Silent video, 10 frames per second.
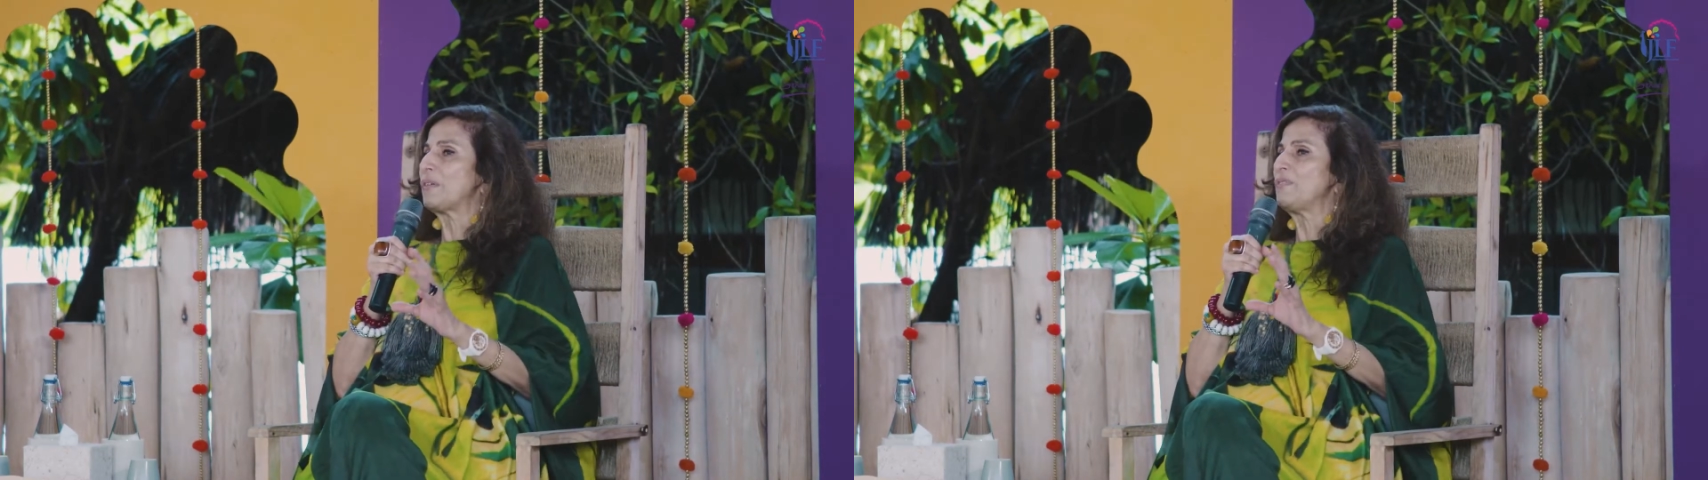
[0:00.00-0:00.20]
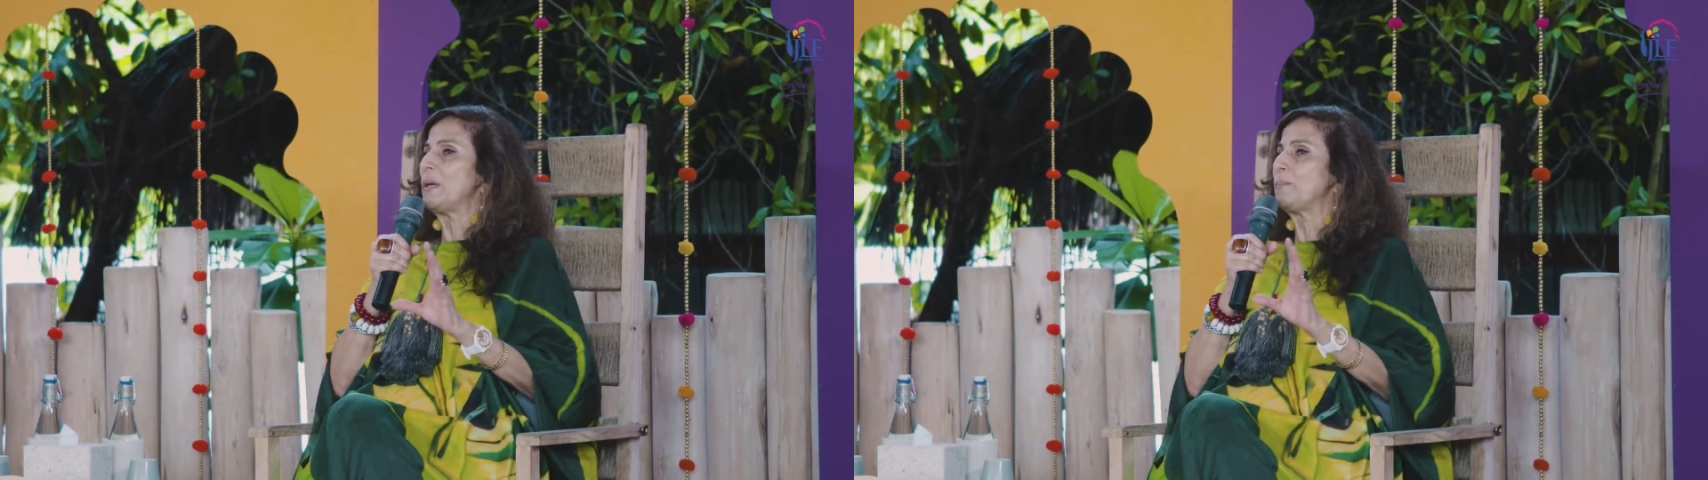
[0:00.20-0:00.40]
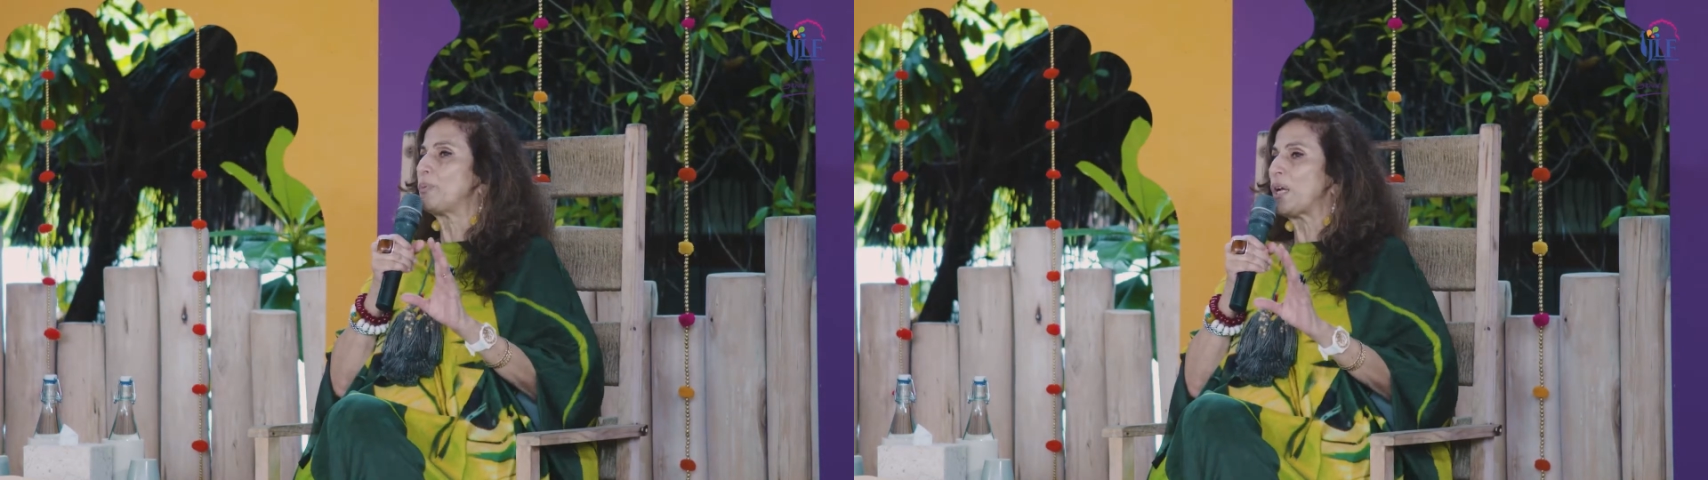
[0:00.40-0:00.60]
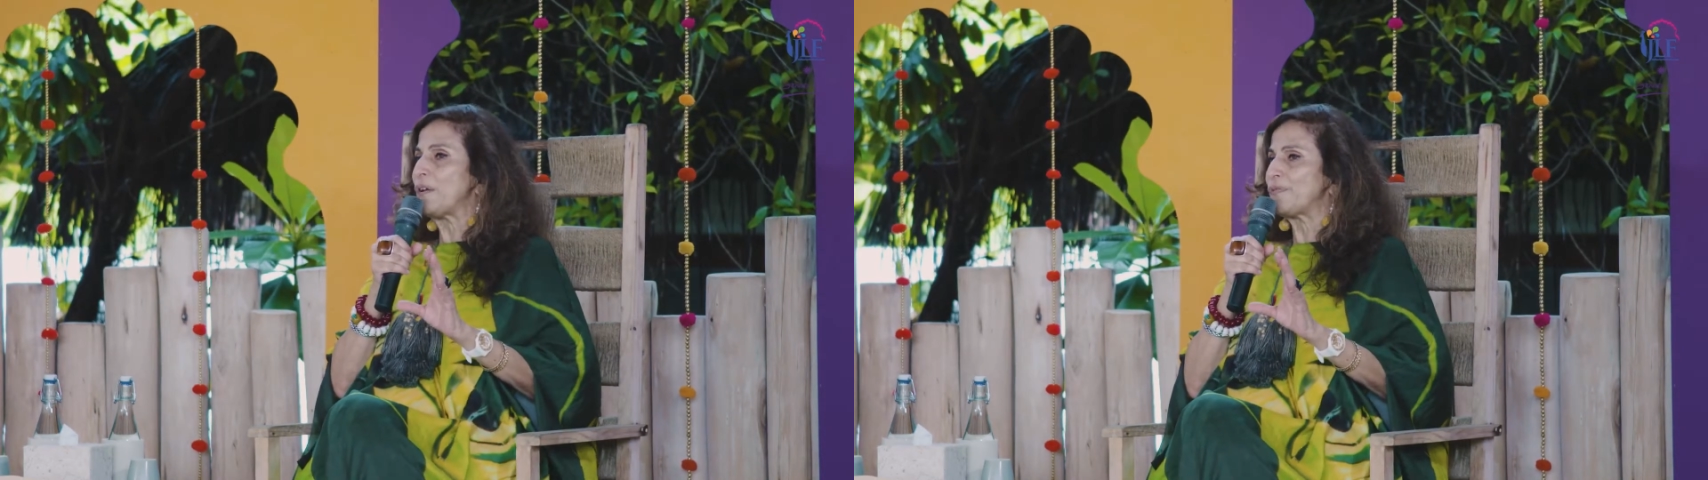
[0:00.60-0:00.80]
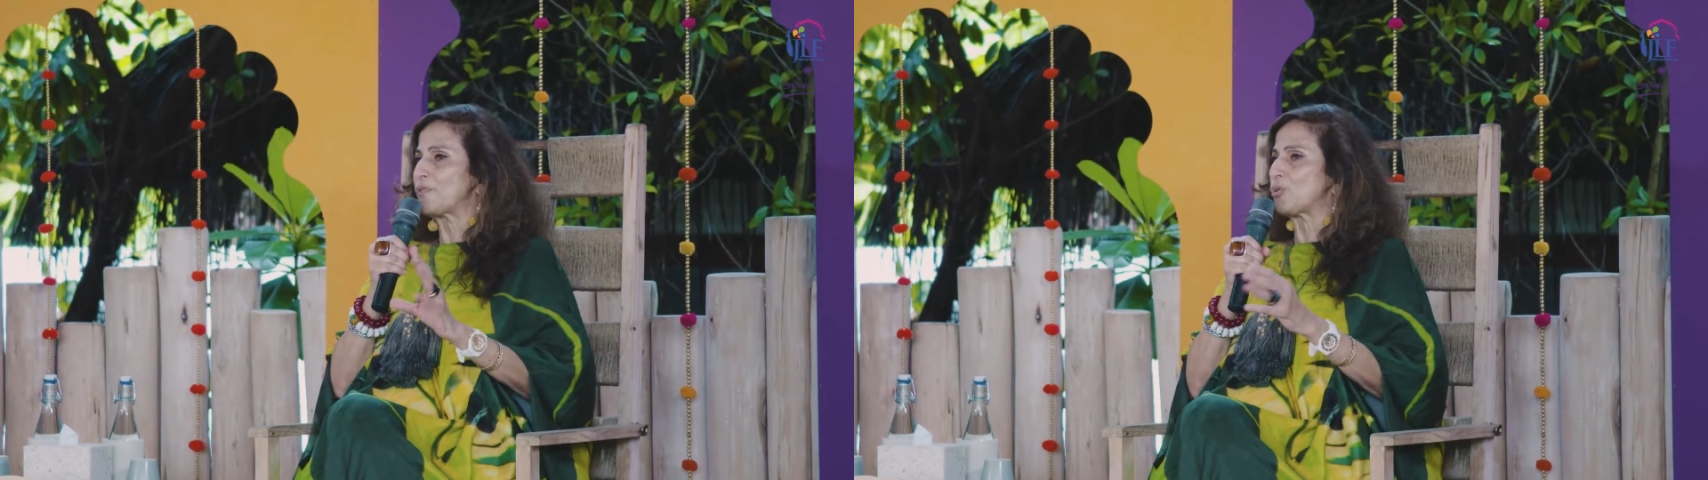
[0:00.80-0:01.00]
given a
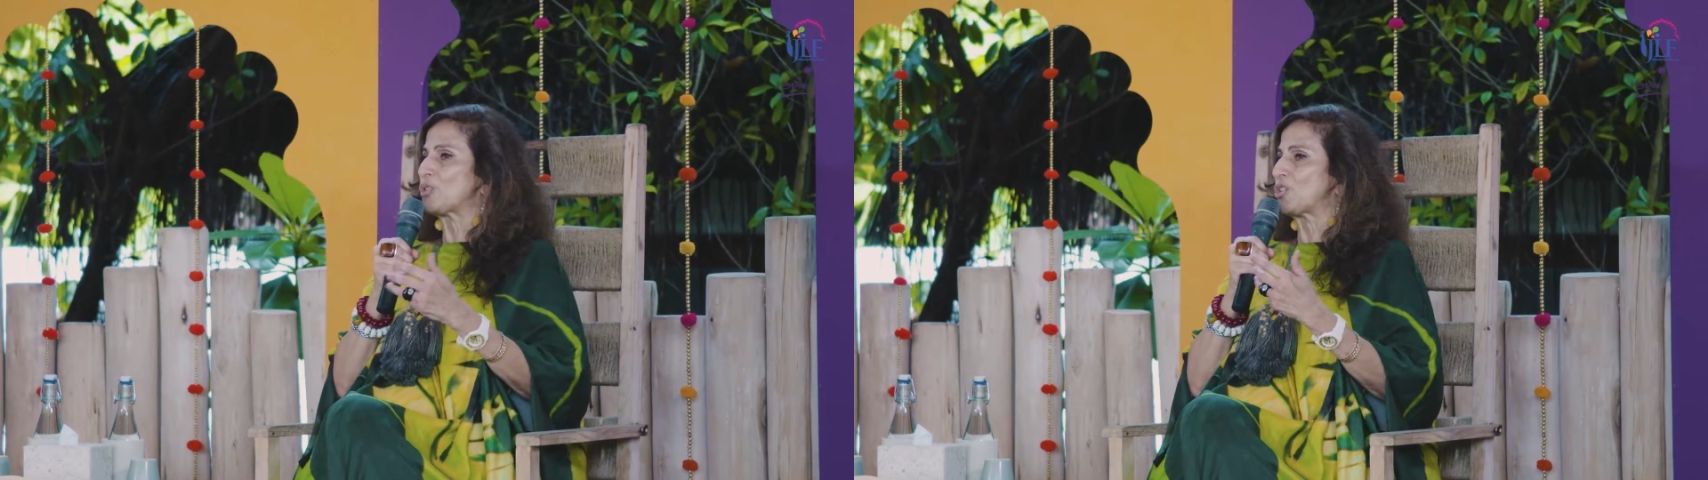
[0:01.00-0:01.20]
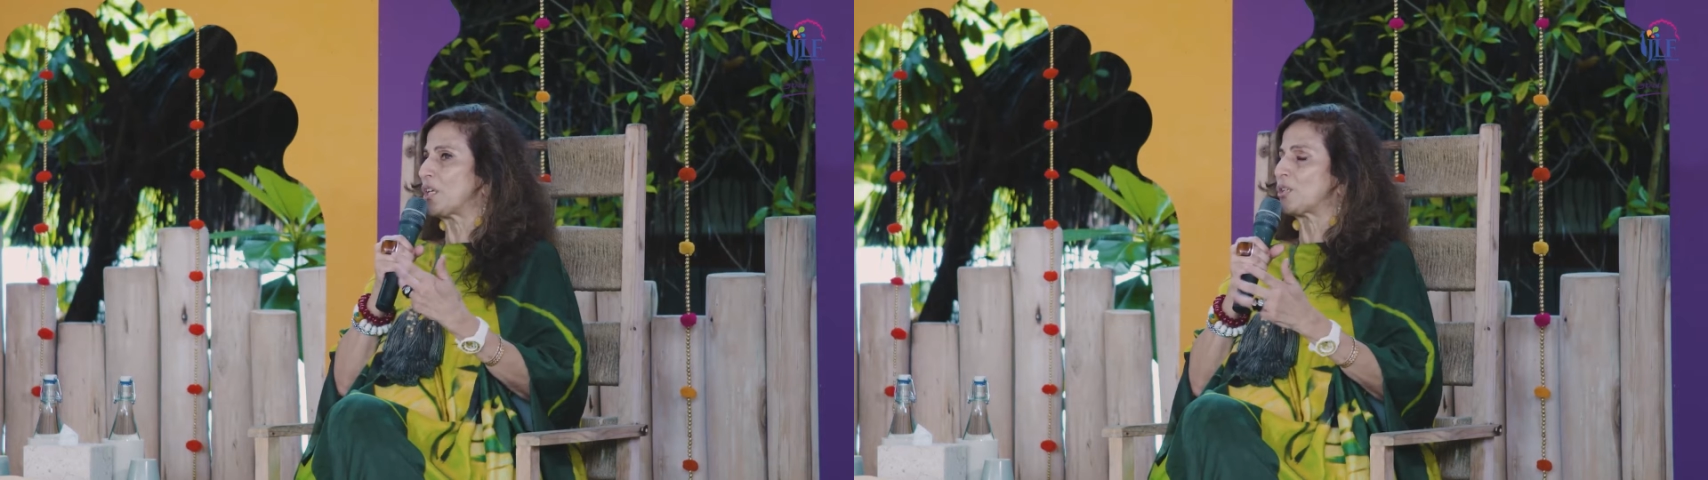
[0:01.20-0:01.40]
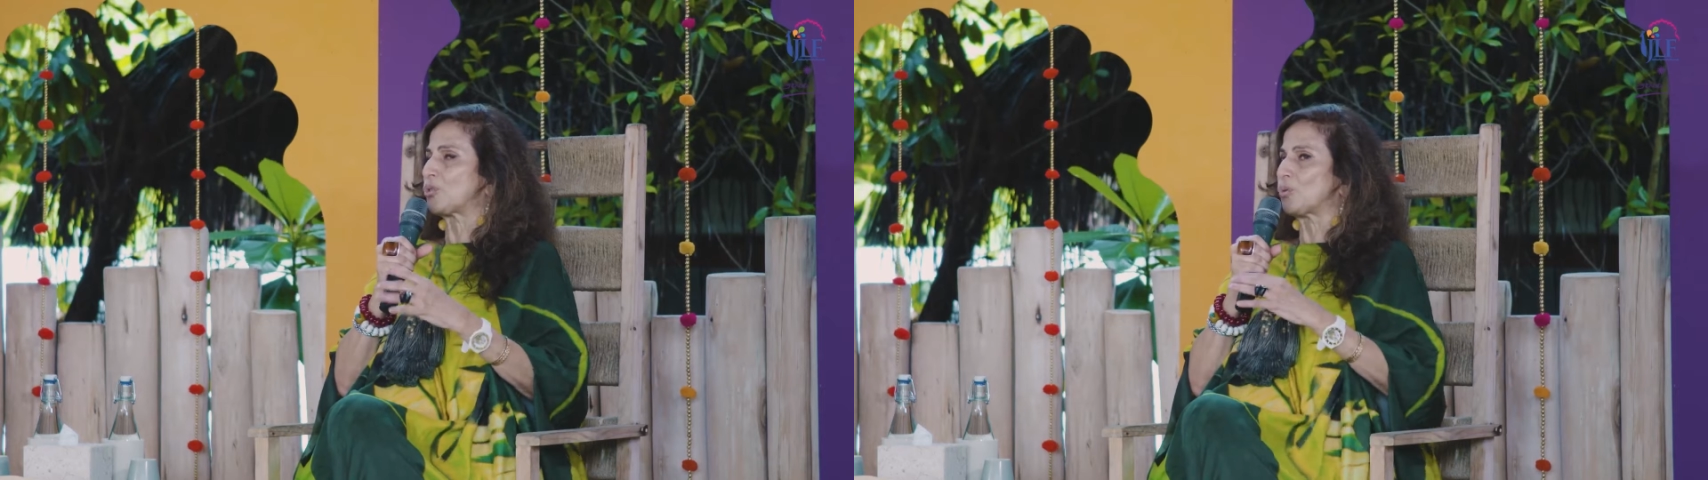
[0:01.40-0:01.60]
brief to stick